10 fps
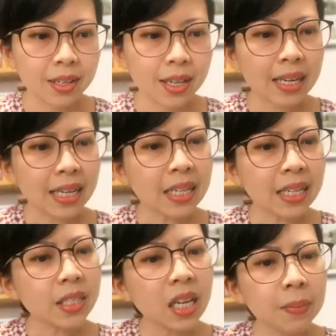An
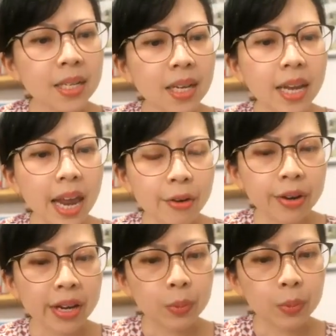indeterminate
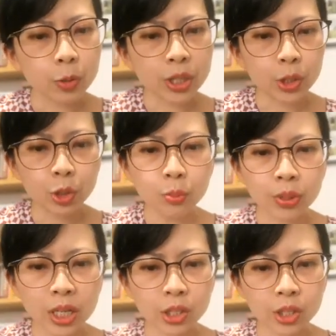area between two
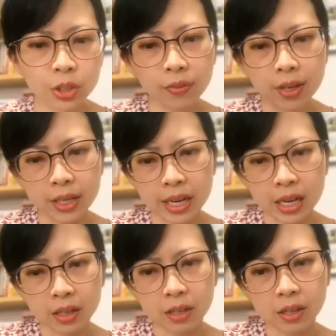branches of
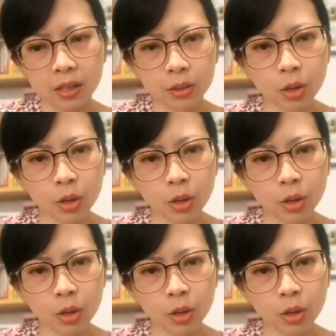learning, not